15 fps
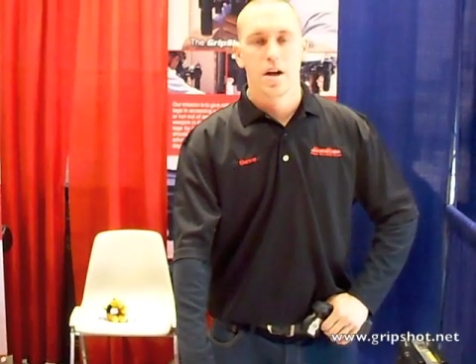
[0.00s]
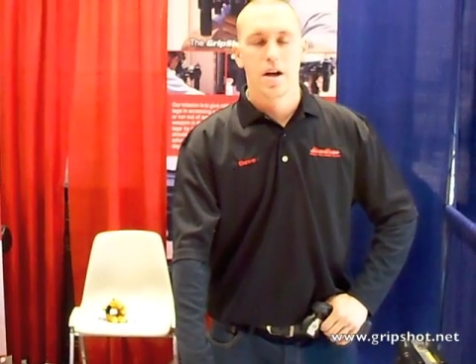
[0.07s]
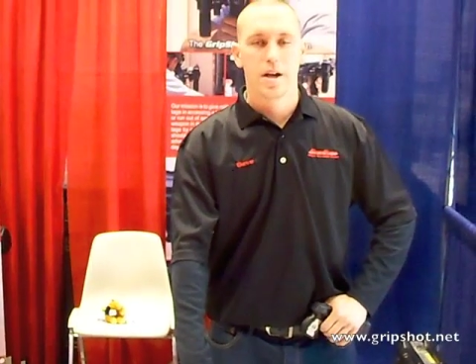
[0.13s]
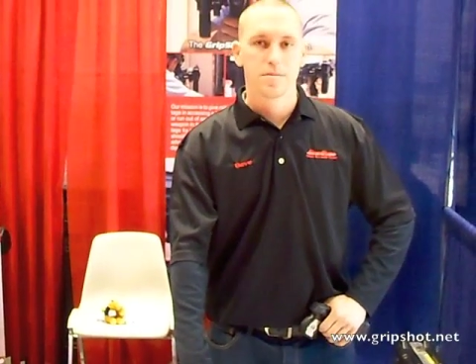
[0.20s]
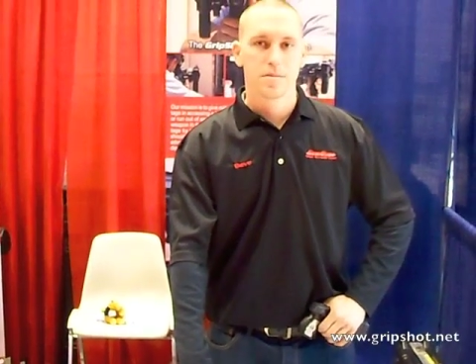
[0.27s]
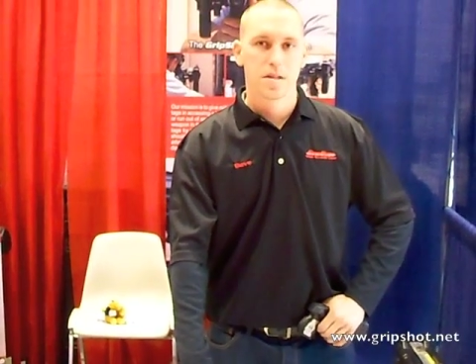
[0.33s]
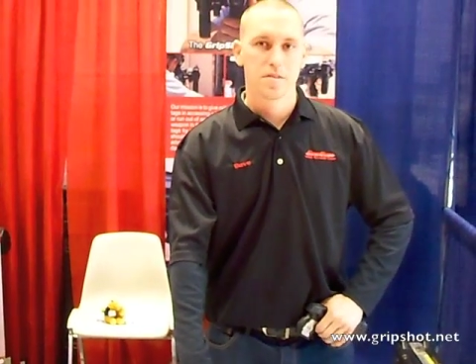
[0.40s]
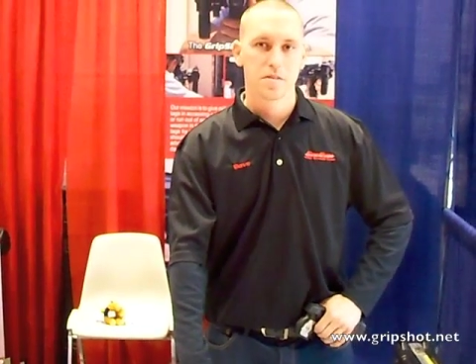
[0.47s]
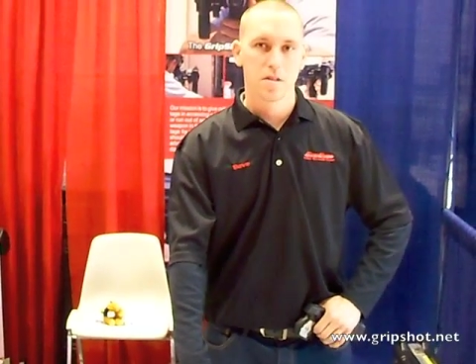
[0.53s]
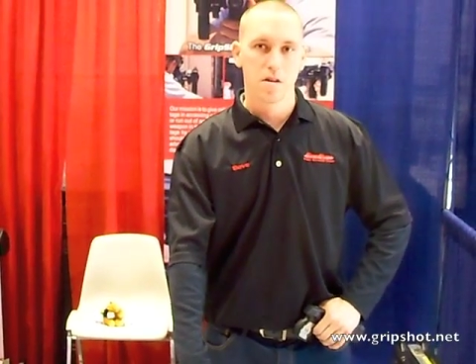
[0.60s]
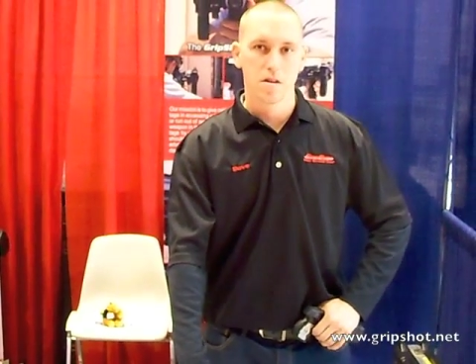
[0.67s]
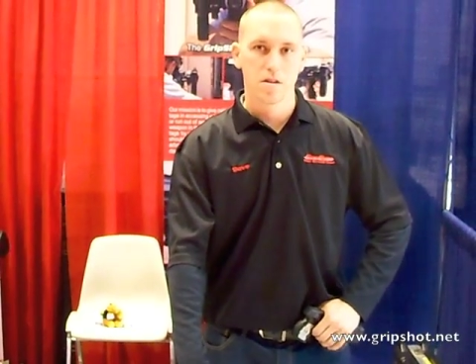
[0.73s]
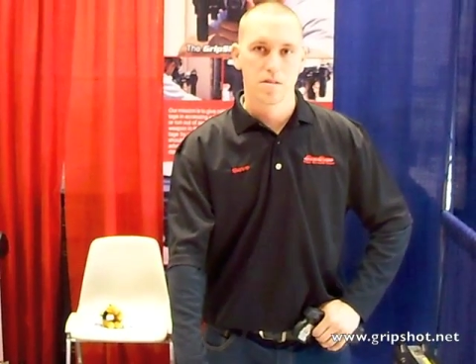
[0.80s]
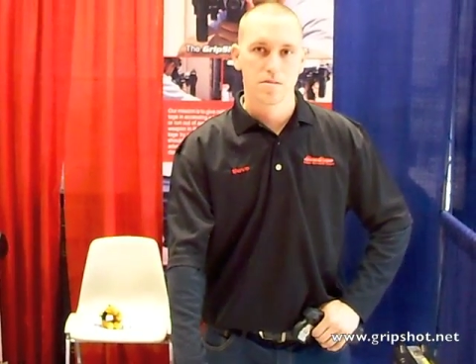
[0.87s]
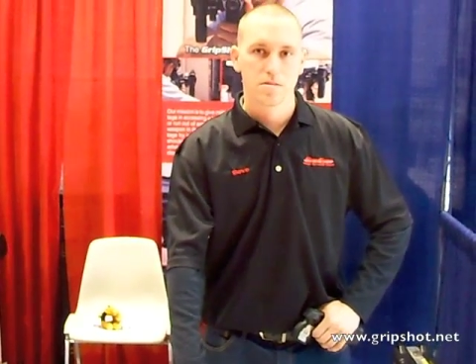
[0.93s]
Hi, I'm David
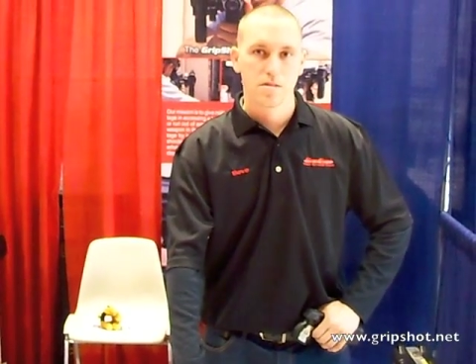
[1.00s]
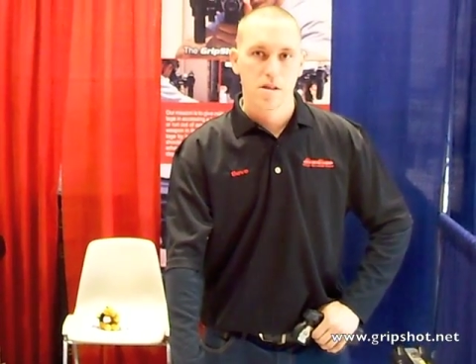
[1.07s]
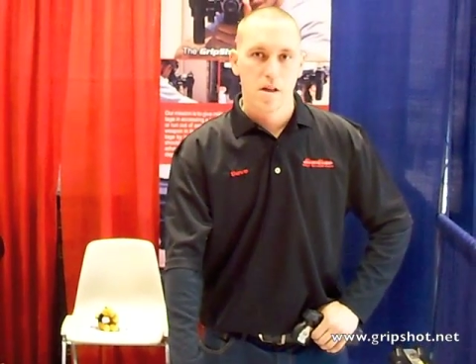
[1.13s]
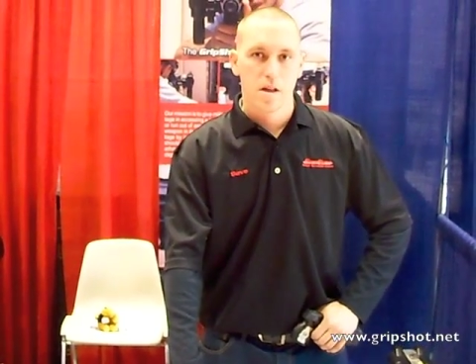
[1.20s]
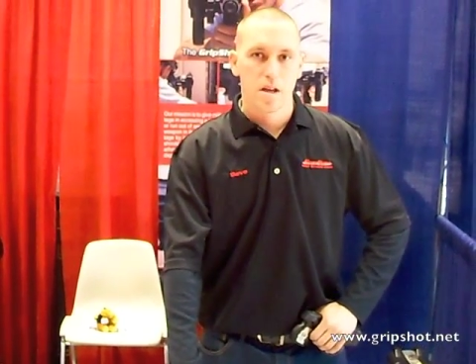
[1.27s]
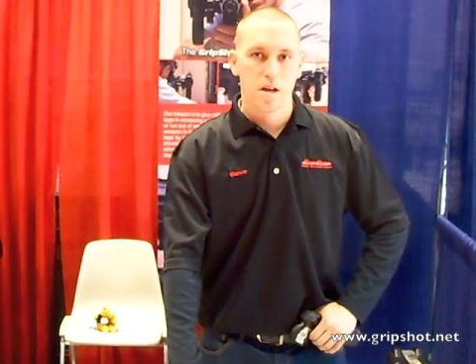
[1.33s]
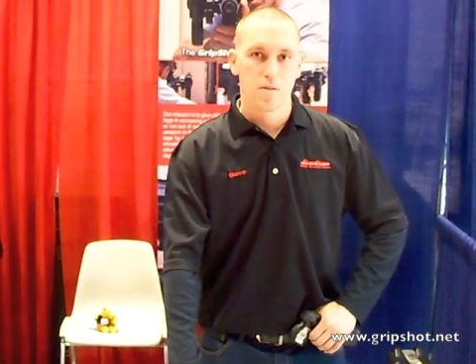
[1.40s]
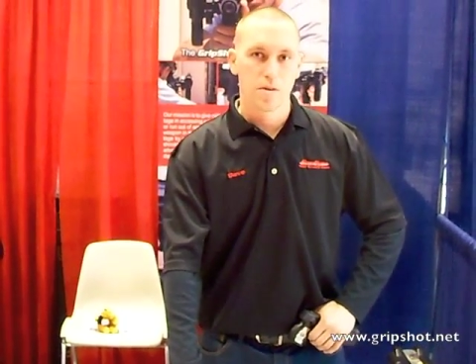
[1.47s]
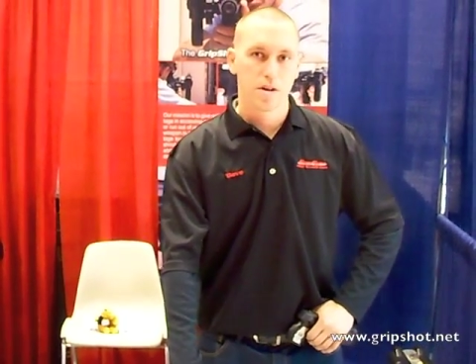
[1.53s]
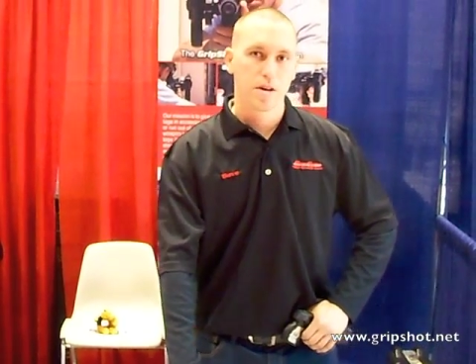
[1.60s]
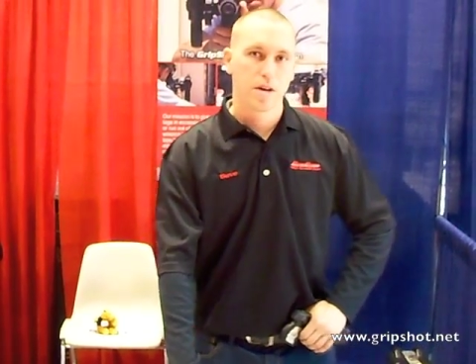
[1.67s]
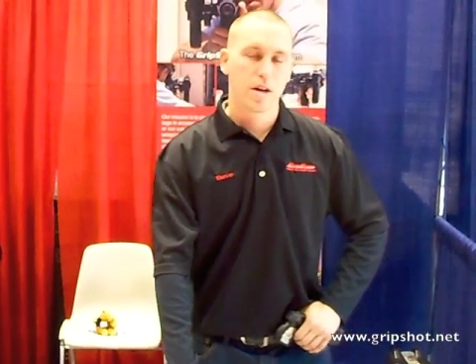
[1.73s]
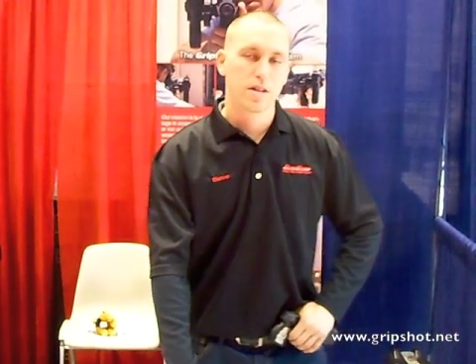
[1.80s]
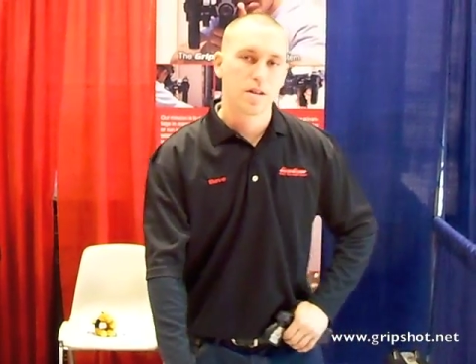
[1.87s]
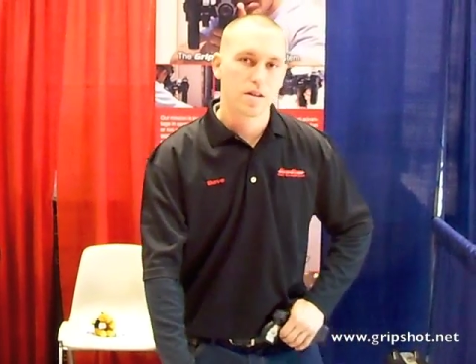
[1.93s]
Laura, and we're
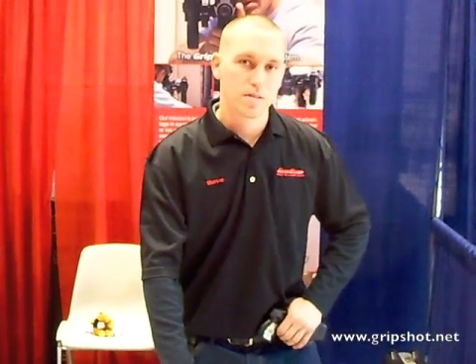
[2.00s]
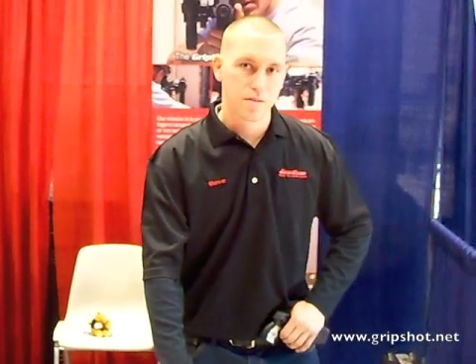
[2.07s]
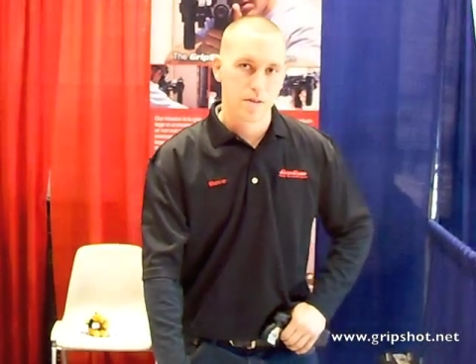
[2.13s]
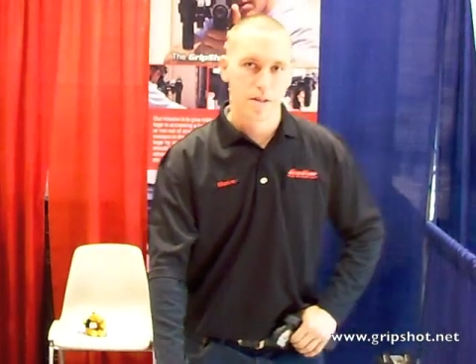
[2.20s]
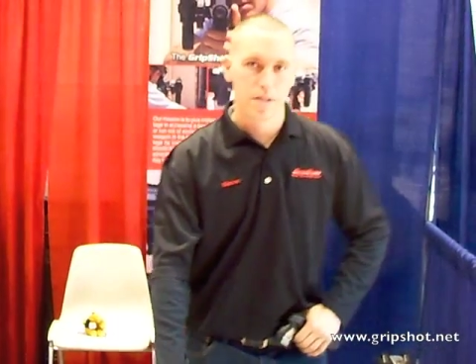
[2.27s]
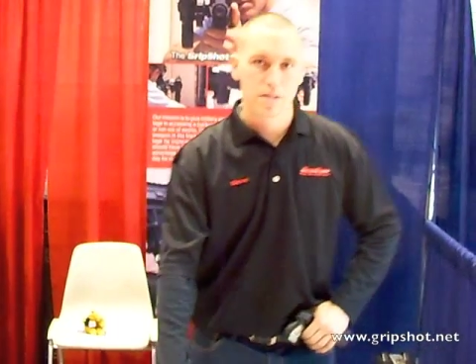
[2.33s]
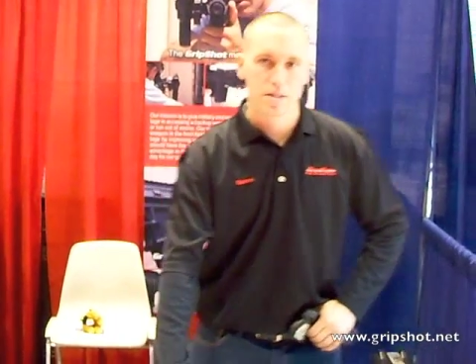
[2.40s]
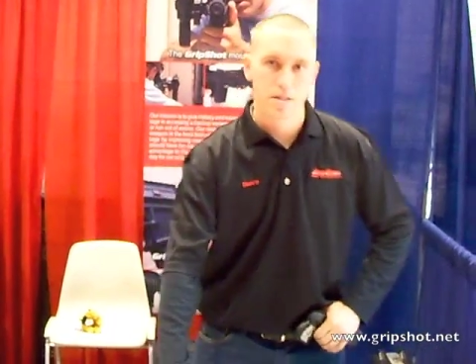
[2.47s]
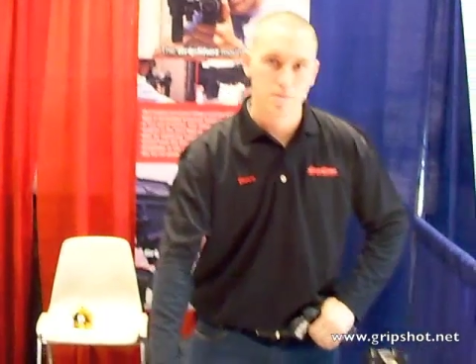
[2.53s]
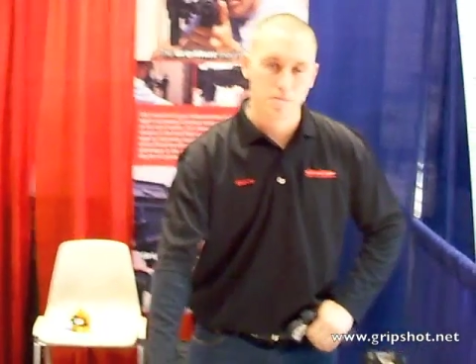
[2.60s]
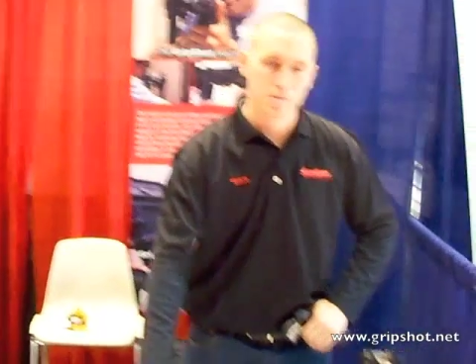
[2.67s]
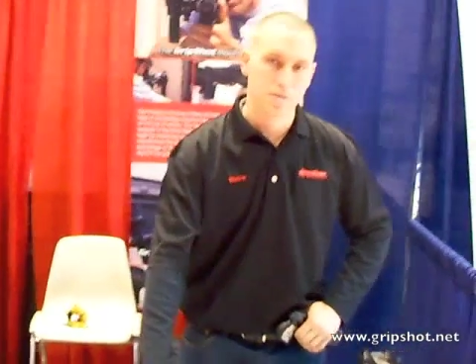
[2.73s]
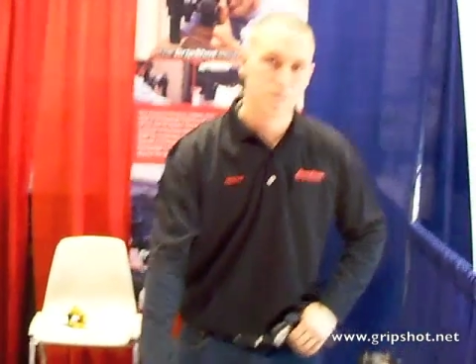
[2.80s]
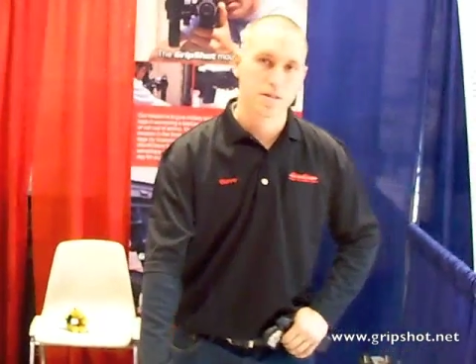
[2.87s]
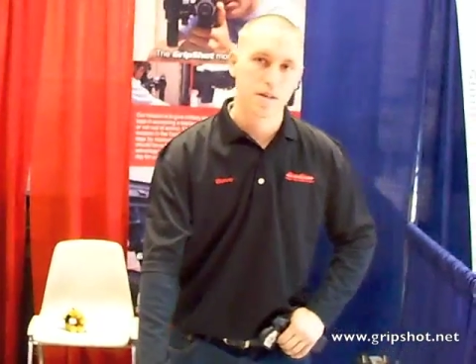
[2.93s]
here at Las Vegas at the
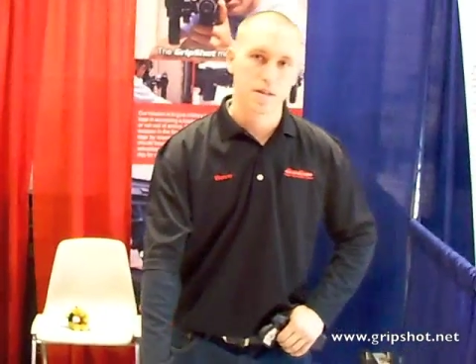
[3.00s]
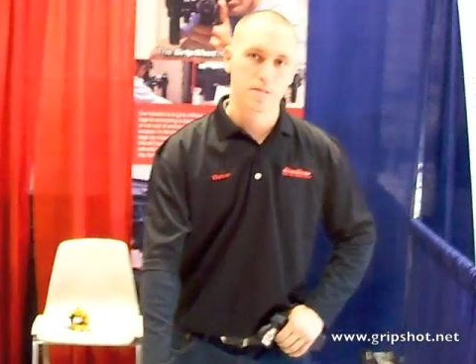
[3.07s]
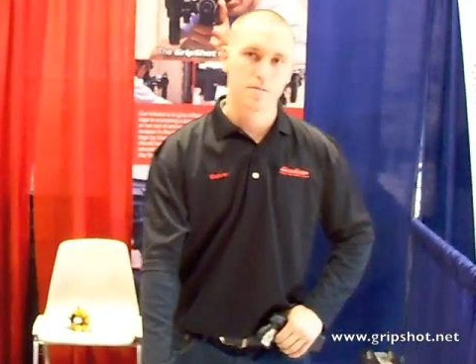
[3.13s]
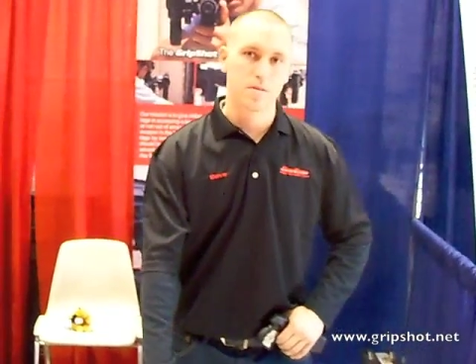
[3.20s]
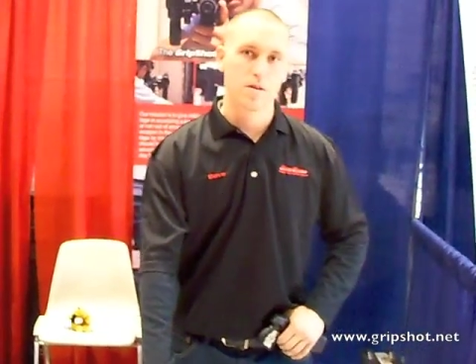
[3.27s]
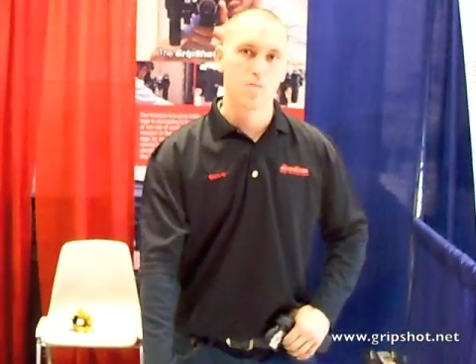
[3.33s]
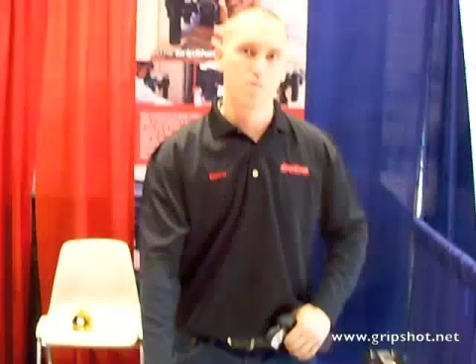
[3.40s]
Police Expo,